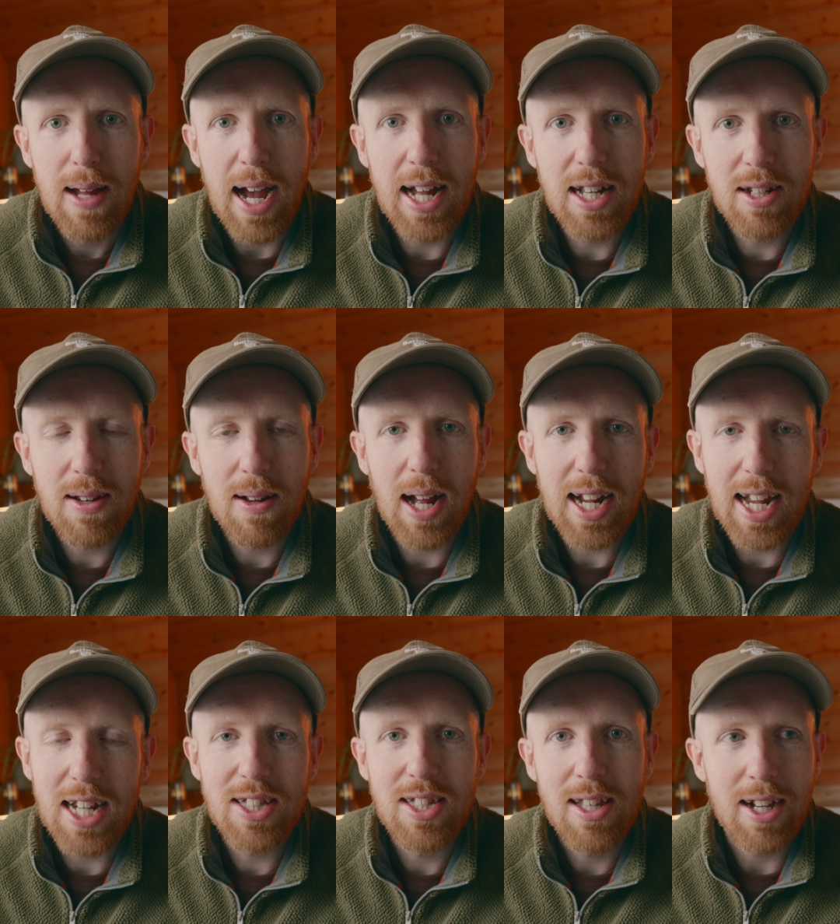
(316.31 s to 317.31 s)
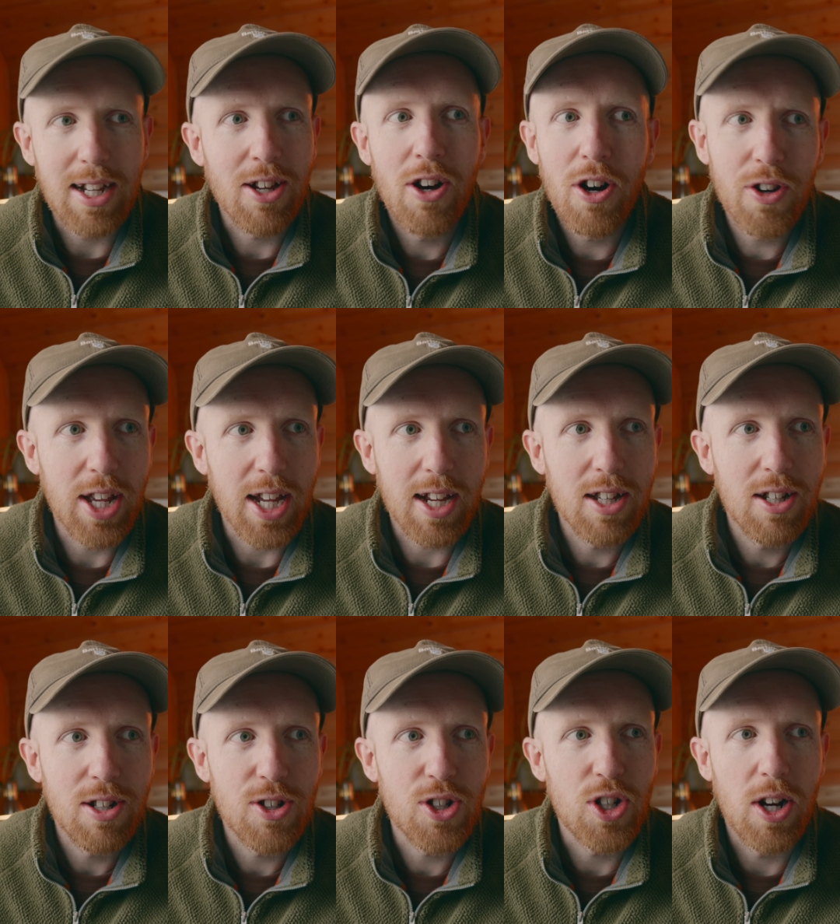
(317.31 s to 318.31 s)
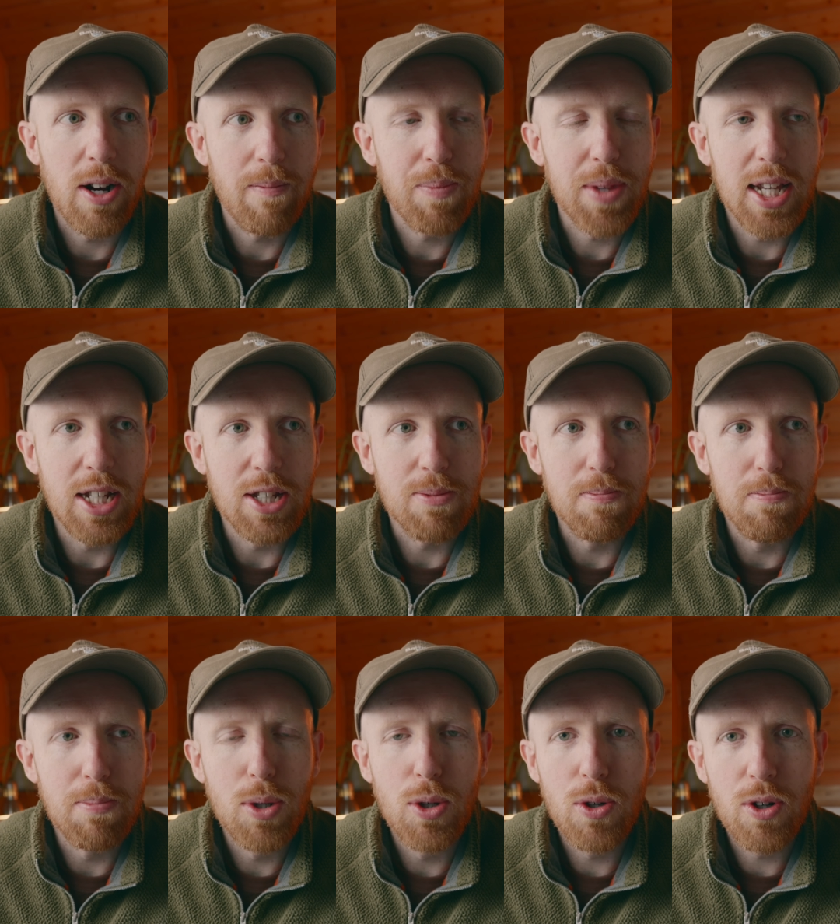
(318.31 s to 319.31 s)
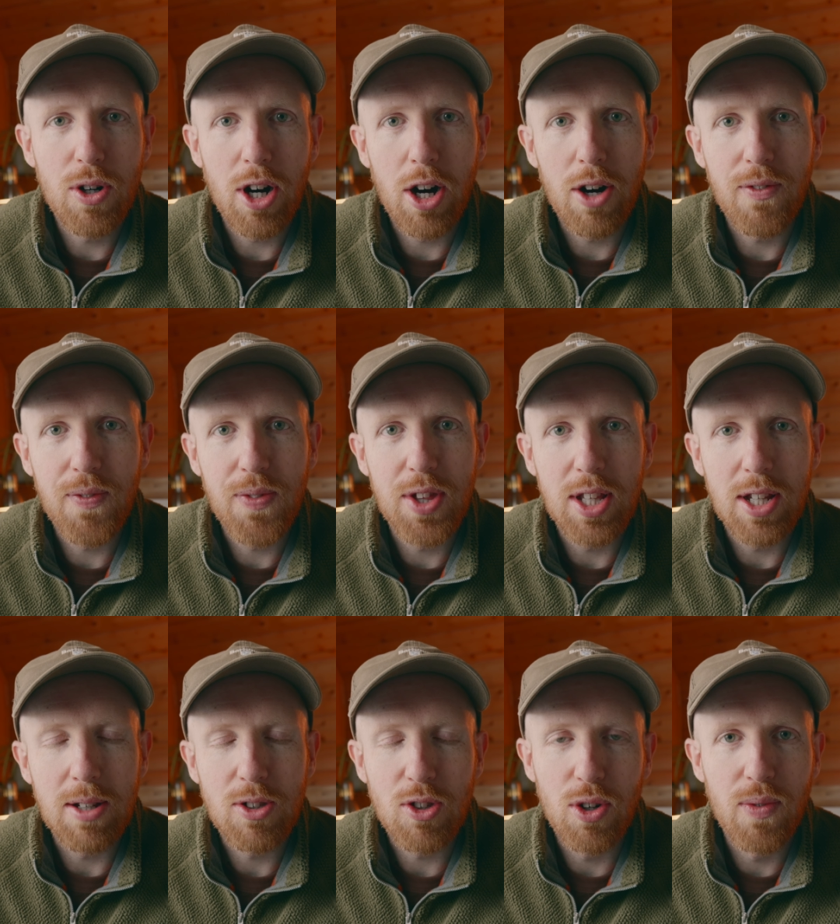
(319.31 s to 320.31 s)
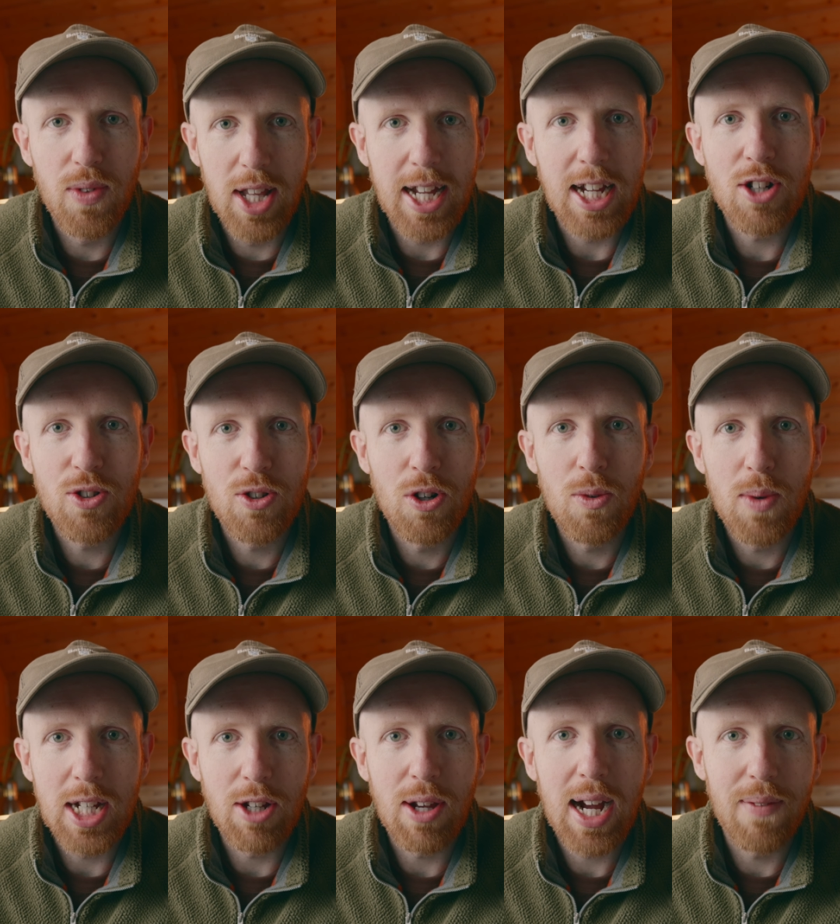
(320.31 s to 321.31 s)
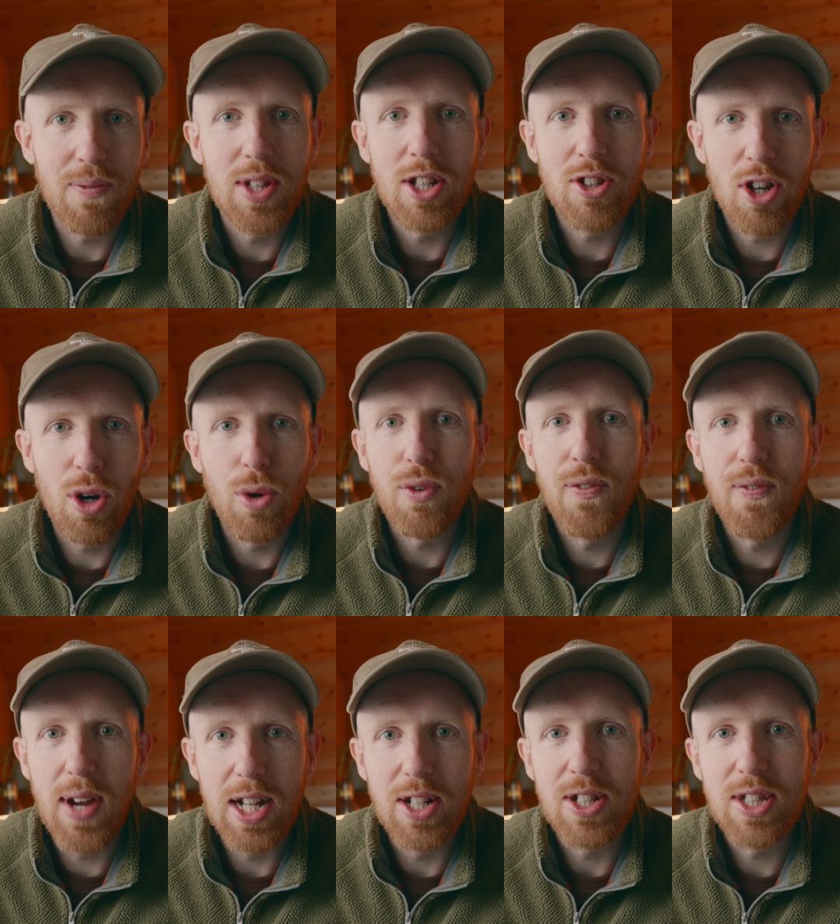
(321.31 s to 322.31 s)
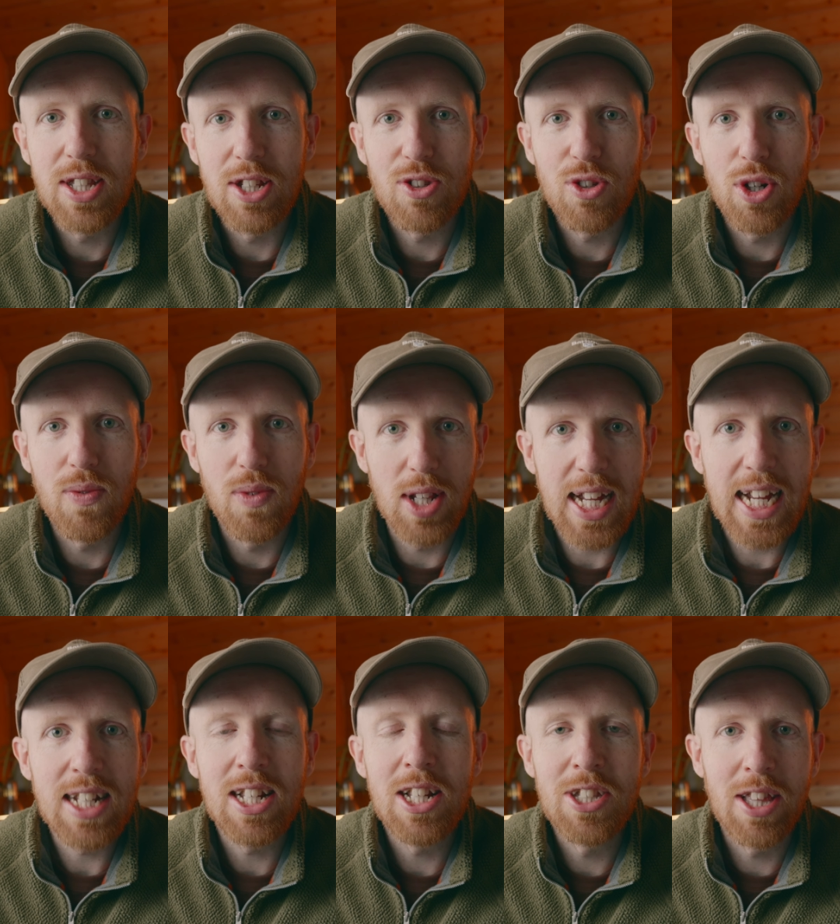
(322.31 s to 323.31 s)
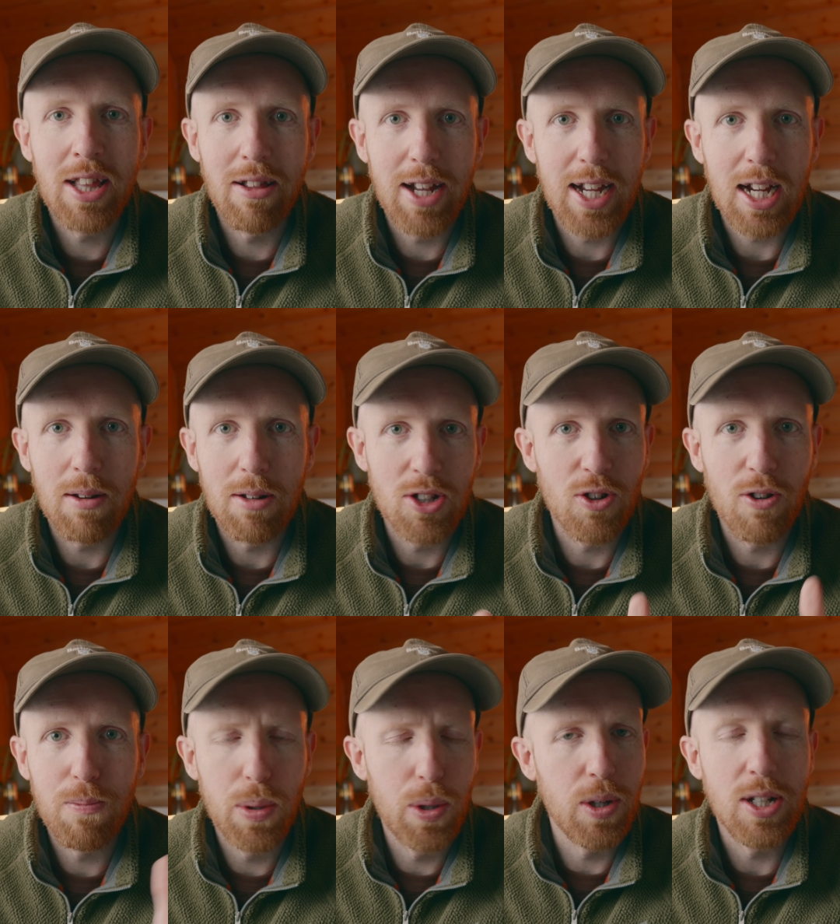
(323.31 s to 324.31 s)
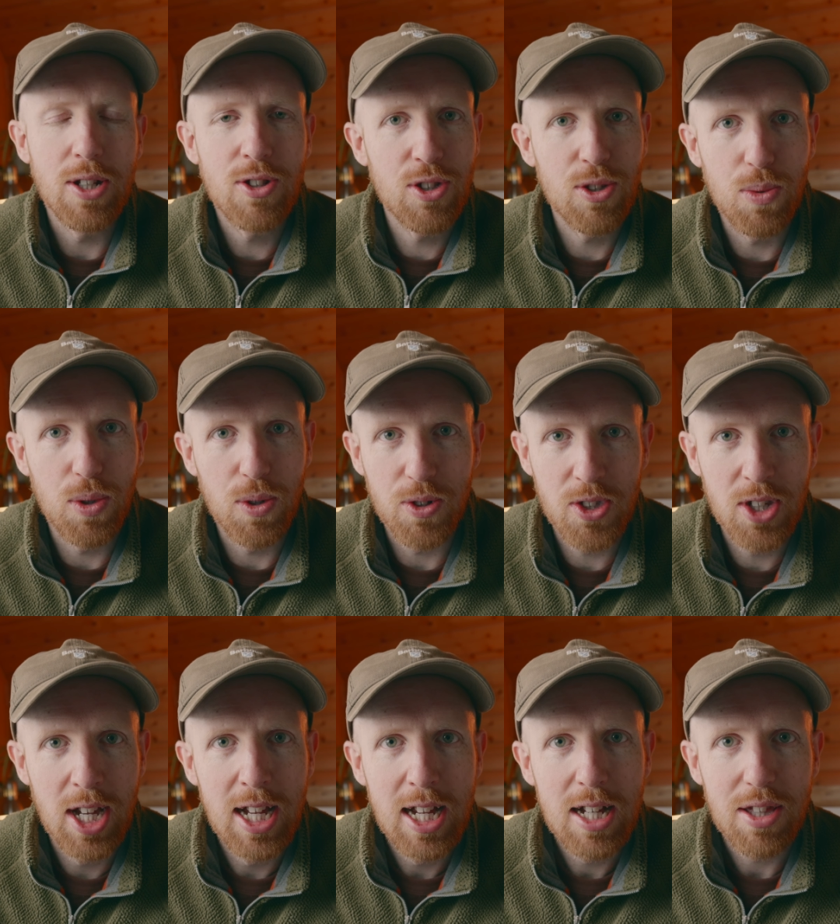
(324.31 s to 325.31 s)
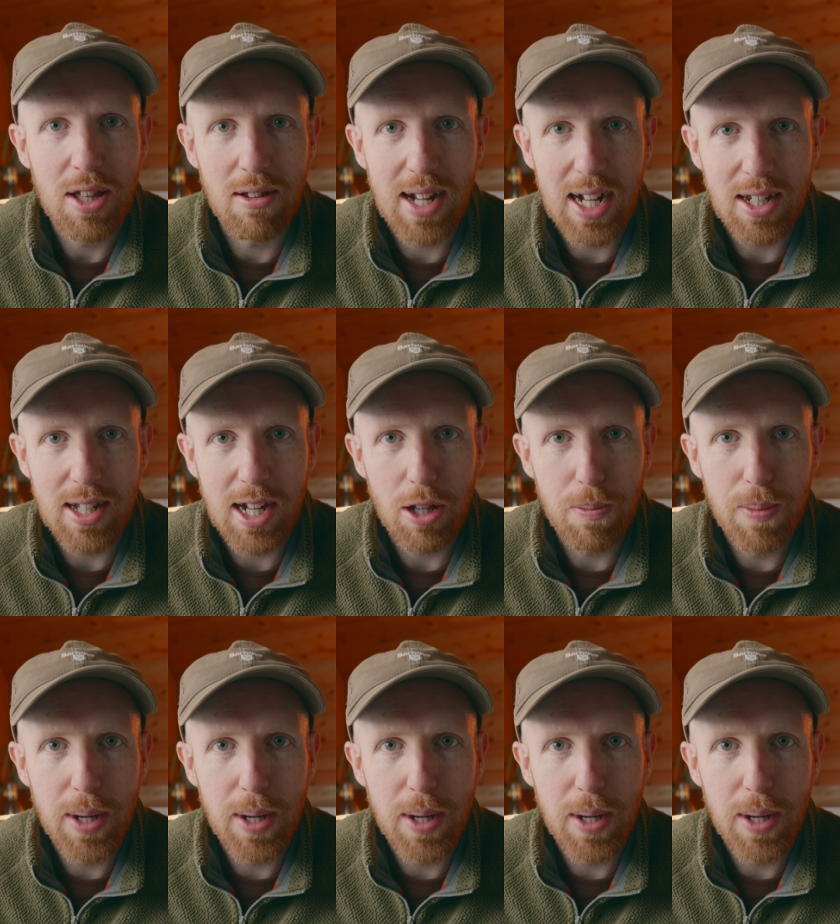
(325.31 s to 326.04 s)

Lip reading: And I guess the iconic shot is more of the sort of lake shore where you have this old fence that sort of leads into the lake and sort of points towards the Langdale